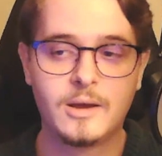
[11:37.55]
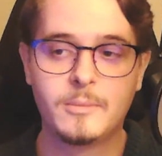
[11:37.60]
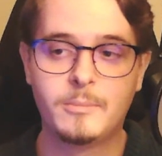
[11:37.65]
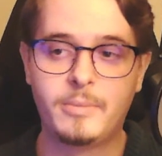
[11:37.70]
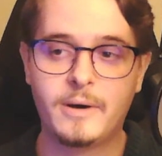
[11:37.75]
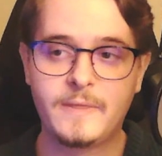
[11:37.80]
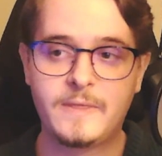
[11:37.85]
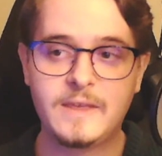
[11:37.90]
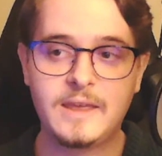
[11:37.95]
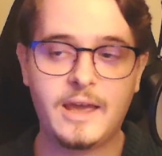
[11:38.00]

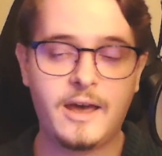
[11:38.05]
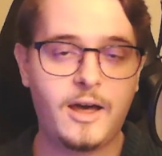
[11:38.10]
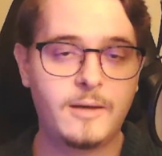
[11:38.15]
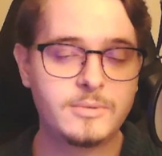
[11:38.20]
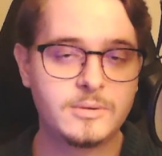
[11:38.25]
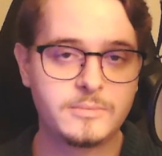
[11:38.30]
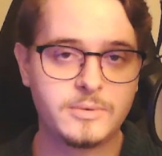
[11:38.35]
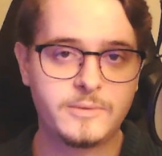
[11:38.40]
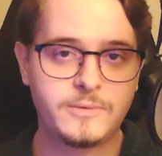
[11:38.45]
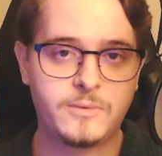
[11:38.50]
But the
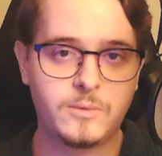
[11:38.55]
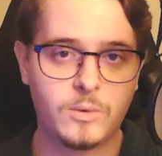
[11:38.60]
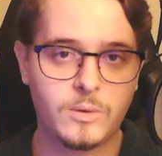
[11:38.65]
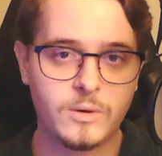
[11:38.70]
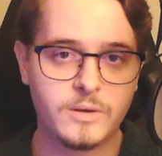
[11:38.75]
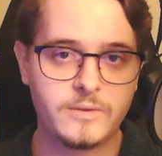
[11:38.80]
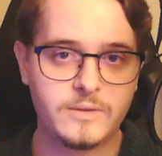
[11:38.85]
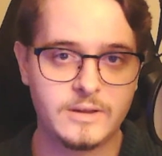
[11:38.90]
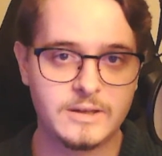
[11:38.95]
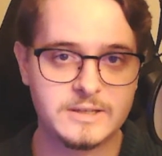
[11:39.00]
album
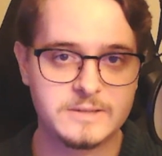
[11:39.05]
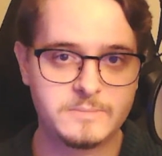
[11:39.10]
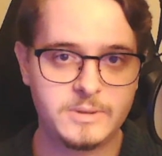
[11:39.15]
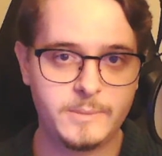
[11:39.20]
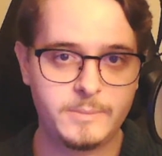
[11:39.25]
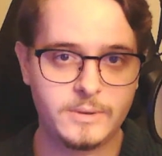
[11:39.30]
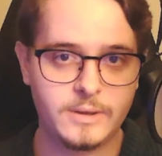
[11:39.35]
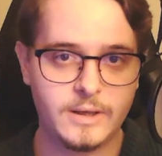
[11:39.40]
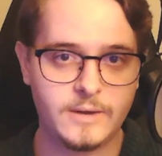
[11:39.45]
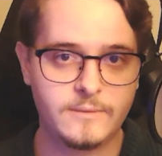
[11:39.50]
before this,
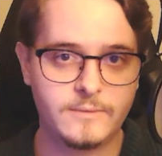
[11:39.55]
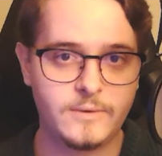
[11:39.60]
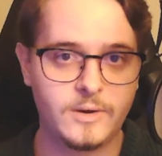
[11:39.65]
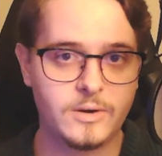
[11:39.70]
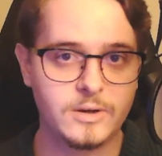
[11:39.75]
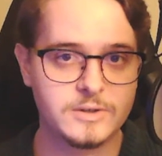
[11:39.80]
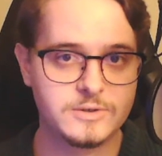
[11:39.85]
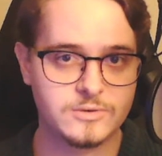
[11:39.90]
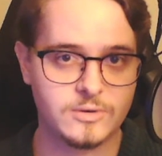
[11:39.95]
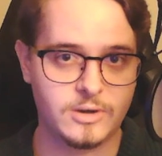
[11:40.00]
people have
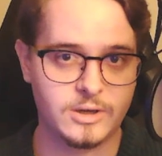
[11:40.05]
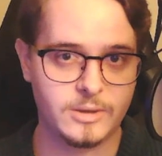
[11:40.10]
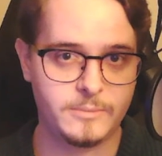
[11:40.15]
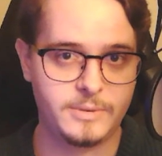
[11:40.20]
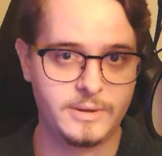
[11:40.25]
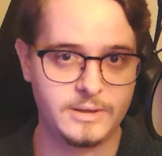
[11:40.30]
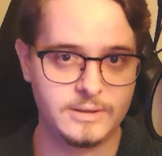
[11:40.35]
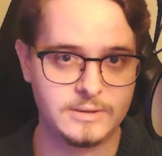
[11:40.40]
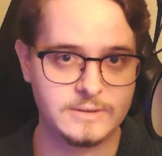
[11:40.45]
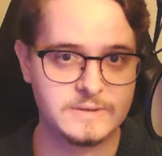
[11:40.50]
very strong
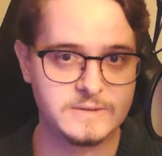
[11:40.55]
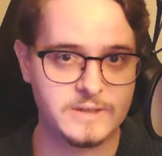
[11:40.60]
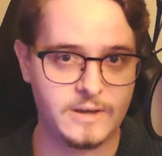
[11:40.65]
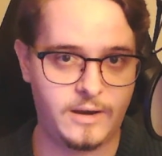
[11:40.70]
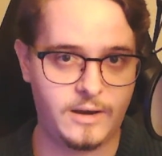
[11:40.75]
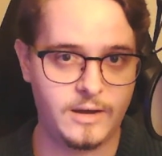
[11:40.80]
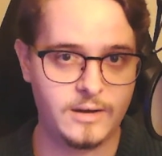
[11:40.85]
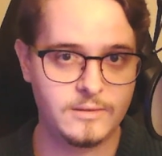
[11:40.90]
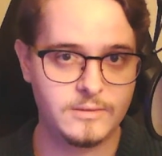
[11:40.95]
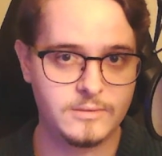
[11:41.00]
opinions
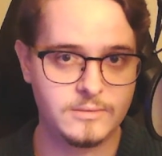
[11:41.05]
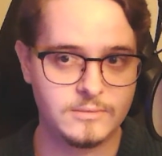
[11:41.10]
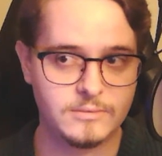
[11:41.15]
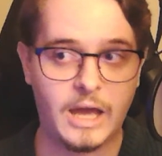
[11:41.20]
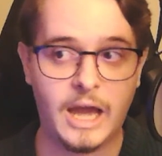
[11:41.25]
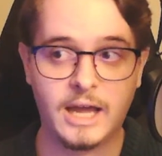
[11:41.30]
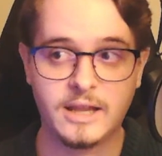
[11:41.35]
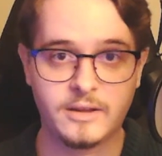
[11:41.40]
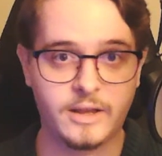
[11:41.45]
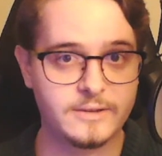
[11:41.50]
on.
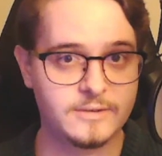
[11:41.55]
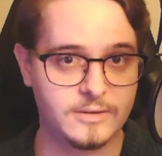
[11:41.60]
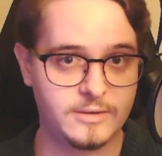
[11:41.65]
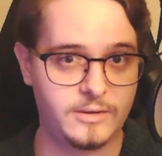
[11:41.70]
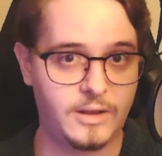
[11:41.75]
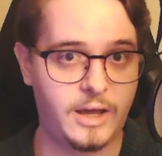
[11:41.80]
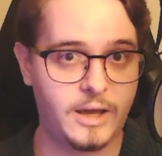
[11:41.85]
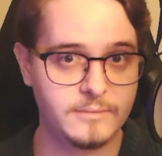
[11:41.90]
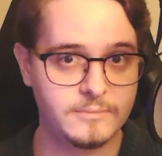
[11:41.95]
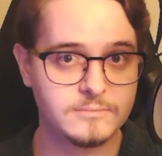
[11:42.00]
I liked it a
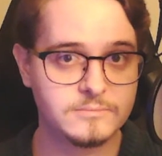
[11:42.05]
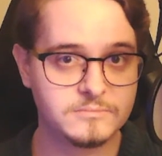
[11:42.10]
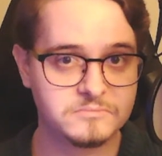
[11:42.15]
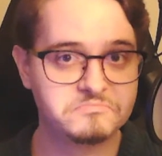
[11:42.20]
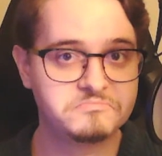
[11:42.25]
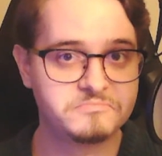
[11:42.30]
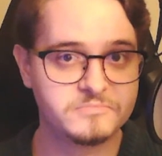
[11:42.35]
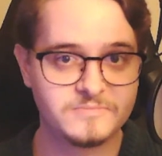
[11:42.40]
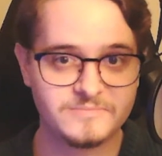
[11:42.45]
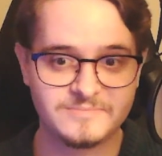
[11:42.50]
lot. I
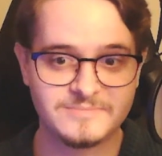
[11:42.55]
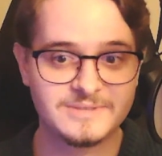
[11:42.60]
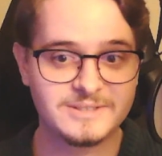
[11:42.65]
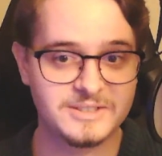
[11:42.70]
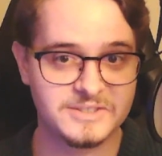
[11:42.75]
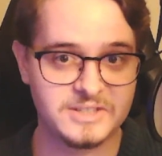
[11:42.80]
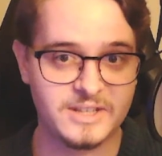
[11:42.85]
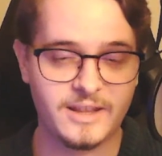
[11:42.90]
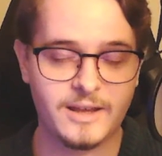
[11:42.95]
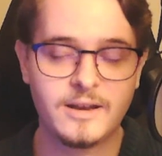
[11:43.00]
was
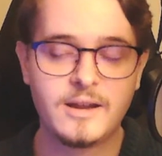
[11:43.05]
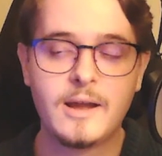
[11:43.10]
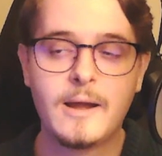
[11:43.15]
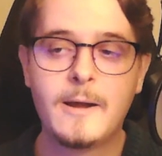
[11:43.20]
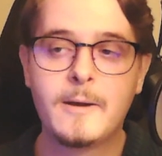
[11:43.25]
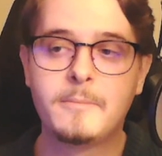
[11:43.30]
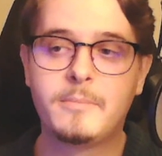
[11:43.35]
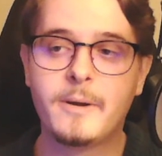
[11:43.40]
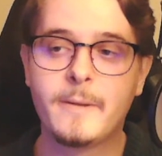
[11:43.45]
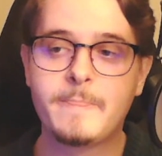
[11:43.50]
gonna say that.
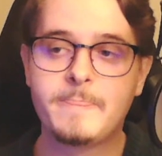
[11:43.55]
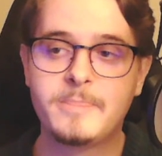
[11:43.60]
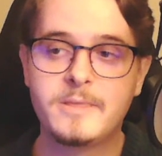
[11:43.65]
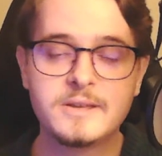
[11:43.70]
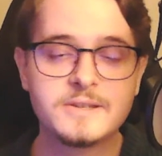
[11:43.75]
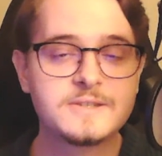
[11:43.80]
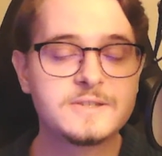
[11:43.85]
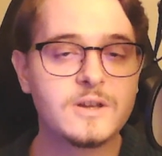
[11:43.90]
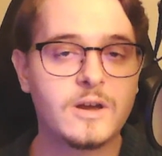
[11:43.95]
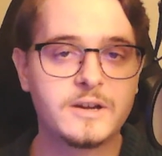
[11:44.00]
But
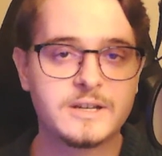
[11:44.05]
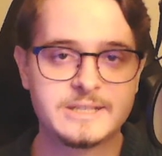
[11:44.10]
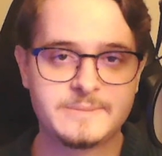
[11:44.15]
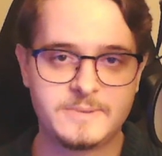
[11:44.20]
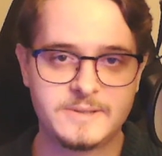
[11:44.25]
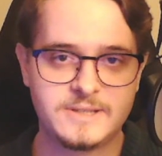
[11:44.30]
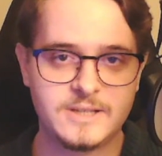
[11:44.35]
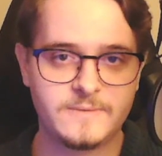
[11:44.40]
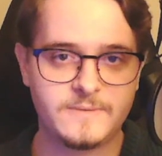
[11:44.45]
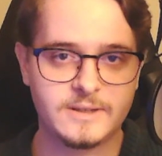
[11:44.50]
this song
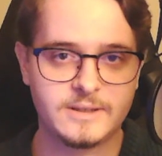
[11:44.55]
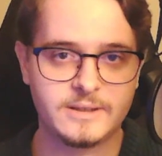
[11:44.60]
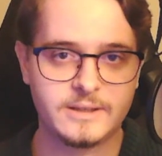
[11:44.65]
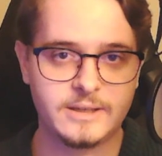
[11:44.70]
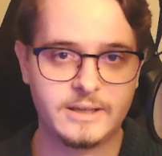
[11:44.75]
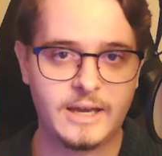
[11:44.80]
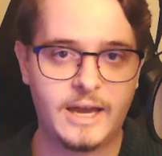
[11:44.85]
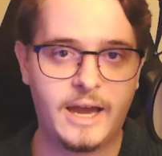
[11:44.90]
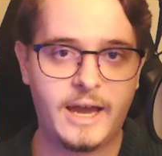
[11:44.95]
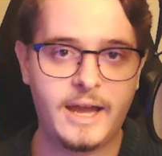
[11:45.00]

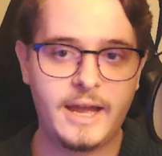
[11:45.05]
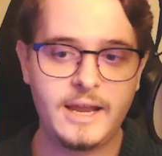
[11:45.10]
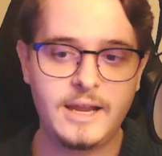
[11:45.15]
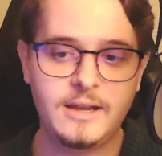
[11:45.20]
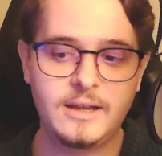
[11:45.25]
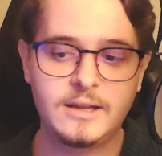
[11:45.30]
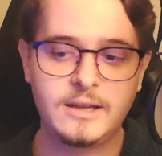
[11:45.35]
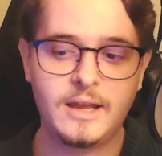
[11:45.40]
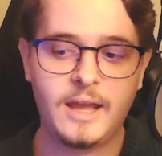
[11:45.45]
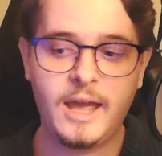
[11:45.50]
specifically,
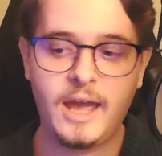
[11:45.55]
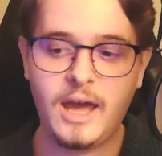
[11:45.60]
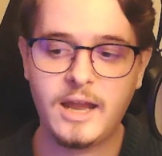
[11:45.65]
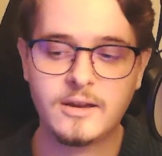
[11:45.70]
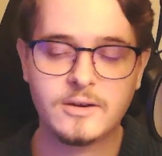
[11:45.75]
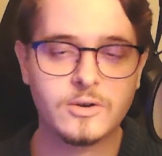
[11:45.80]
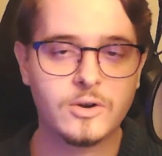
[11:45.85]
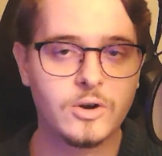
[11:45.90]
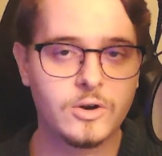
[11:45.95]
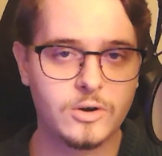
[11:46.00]
I
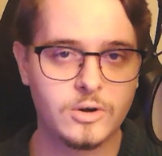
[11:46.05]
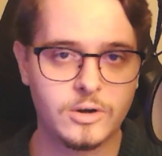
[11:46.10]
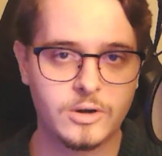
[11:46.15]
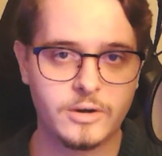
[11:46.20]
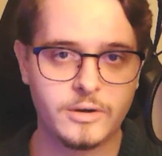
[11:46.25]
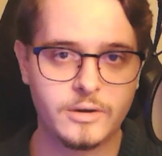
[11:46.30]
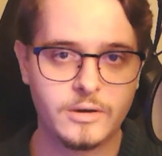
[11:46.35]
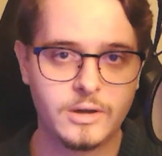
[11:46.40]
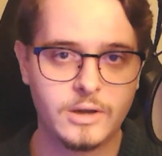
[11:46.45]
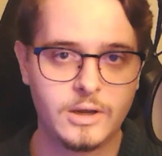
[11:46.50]
hadn't
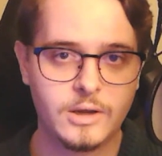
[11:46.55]
heard